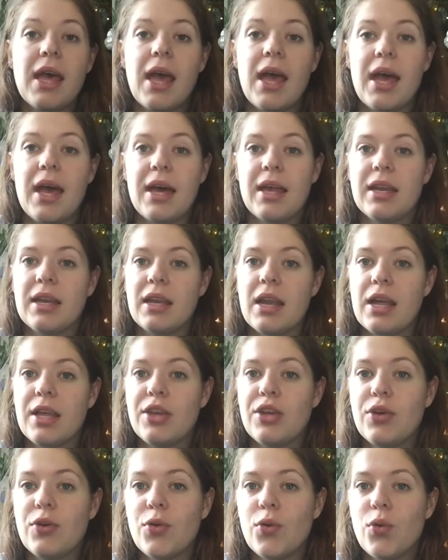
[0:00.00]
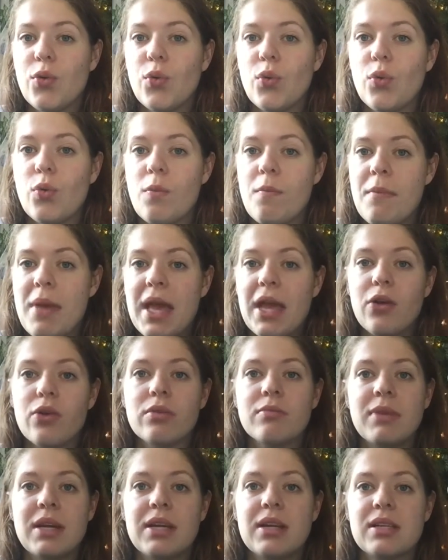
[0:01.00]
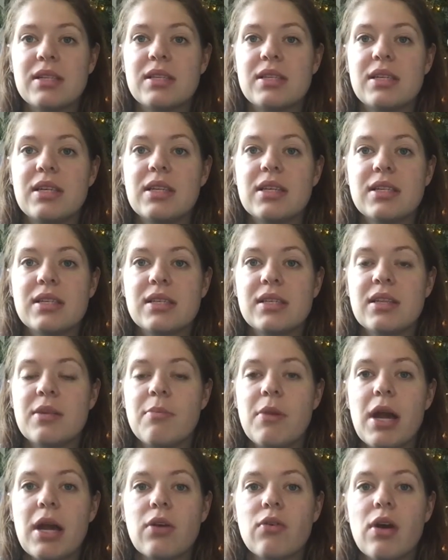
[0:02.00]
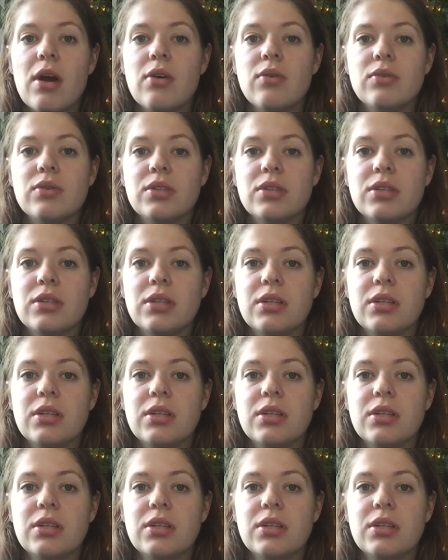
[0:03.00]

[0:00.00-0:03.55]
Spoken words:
And you may or may not see this in the background.